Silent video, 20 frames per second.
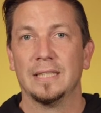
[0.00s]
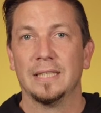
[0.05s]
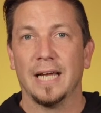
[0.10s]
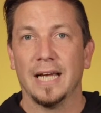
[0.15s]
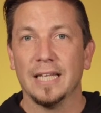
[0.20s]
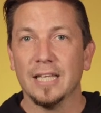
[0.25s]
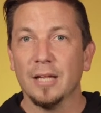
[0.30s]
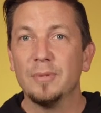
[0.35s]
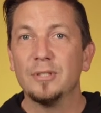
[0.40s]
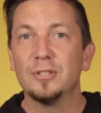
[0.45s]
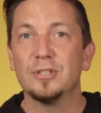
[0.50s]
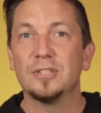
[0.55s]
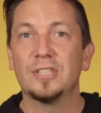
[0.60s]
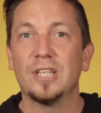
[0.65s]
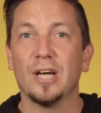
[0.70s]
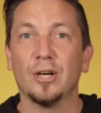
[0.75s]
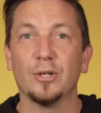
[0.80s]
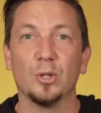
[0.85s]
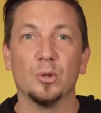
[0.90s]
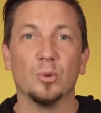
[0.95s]
And let me just
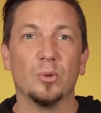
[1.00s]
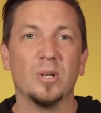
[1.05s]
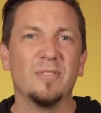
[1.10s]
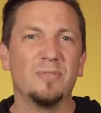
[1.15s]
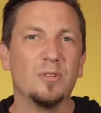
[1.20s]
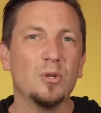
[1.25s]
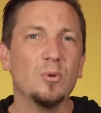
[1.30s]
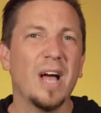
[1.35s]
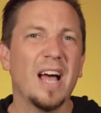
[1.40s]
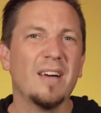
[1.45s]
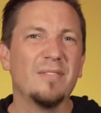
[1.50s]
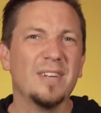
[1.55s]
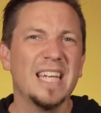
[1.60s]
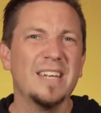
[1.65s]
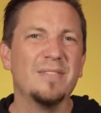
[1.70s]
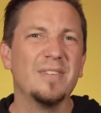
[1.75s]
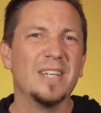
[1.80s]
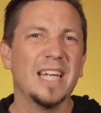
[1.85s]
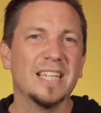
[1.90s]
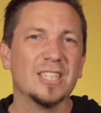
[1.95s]
tell you, if you have
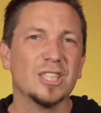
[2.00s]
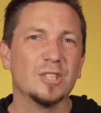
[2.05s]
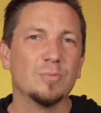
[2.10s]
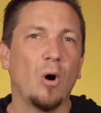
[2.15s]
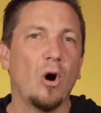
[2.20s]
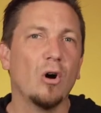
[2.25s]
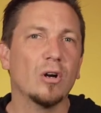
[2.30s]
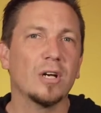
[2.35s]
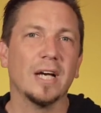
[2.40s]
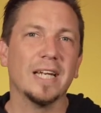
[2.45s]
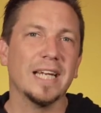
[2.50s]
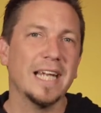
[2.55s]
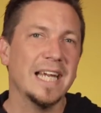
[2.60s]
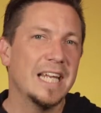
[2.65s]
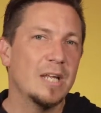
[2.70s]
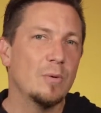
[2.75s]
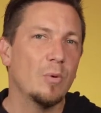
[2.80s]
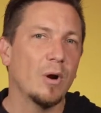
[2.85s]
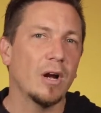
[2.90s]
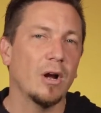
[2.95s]
even a small cut
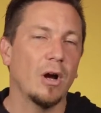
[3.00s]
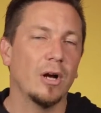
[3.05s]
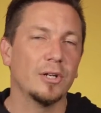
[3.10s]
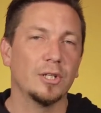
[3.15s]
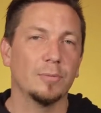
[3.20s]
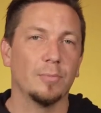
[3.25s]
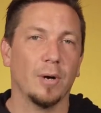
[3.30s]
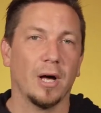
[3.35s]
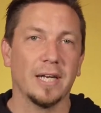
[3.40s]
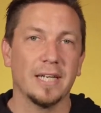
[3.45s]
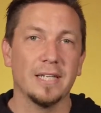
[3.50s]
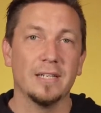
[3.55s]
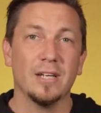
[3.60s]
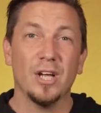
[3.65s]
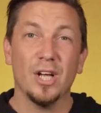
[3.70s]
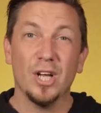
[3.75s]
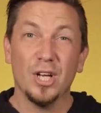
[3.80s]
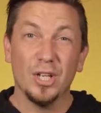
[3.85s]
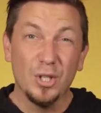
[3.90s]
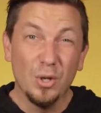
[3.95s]
anywhere on your body,
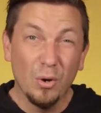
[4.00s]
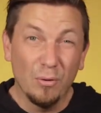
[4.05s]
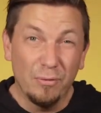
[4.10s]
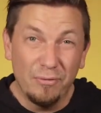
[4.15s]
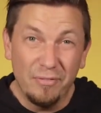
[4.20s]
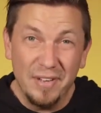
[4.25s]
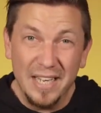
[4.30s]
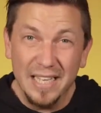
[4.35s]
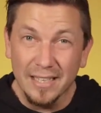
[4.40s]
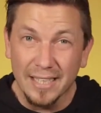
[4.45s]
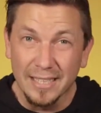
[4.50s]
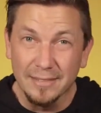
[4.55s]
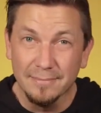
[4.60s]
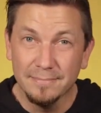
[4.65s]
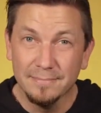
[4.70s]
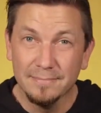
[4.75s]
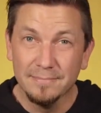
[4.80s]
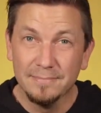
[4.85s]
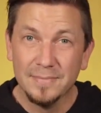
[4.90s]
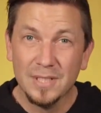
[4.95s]
you'll feel it.
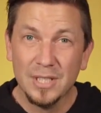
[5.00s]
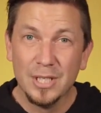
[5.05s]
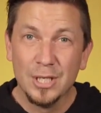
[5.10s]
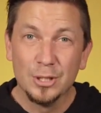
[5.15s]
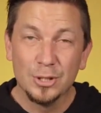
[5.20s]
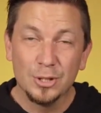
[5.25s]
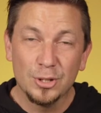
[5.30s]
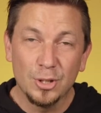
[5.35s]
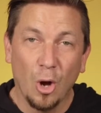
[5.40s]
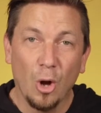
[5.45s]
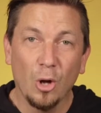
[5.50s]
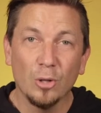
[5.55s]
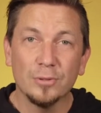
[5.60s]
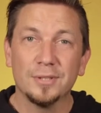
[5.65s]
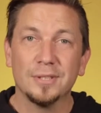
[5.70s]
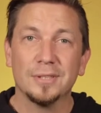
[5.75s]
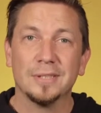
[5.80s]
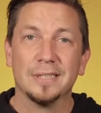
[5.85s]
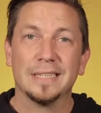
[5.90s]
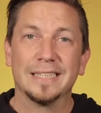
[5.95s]

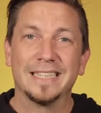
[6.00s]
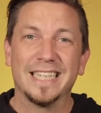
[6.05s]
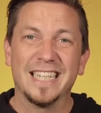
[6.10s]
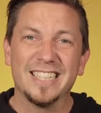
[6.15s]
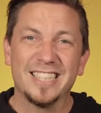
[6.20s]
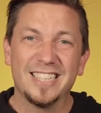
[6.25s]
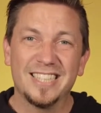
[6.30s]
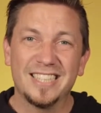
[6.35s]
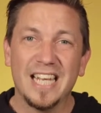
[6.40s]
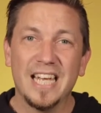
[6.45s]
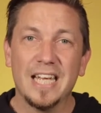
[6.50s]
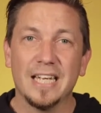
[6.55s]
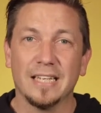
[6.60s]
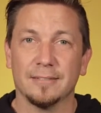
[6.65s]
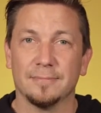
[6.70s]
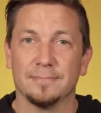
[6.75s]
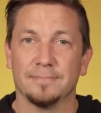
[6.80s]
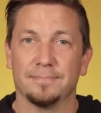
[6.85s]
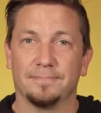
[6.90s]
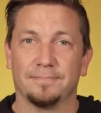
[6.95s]
Salt can
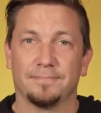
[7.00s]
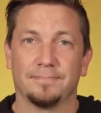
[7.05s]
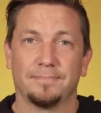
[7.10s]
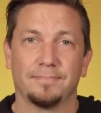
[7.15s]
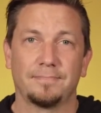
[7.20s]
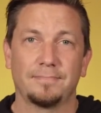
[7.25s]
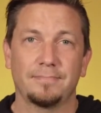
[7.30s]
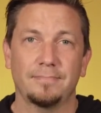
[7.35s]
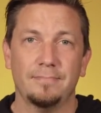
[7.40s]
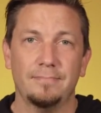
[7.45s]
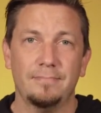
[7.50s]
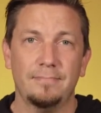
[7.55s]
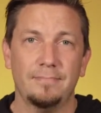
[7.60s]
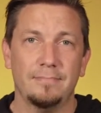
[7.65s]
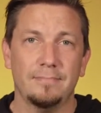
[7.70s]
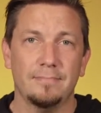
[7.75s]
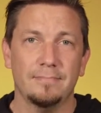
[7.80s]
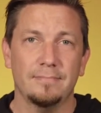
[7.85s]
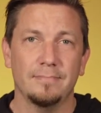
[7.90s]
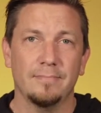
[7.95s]
sting.
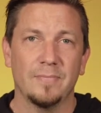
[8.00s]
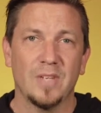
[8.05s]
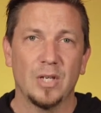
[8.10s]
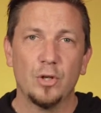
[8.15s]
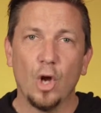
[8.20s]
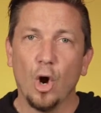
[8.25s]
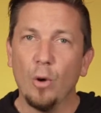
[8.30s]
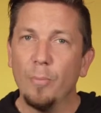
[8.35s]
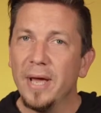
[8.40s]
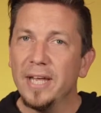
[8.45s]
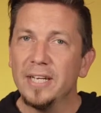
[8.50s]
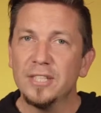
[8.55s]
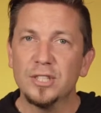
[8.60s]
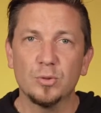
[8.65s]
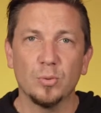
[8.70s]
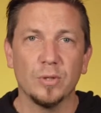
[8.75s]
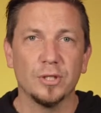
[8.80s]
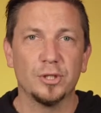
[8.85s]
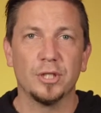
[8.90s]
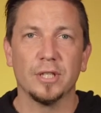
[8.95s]
No bait and
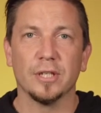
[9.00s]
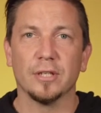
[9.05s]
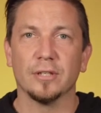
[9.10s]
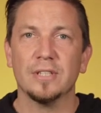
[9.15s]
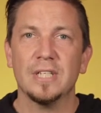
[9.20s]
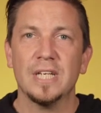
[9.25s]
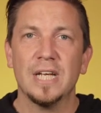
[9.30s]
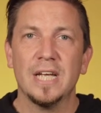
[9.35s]
switch here.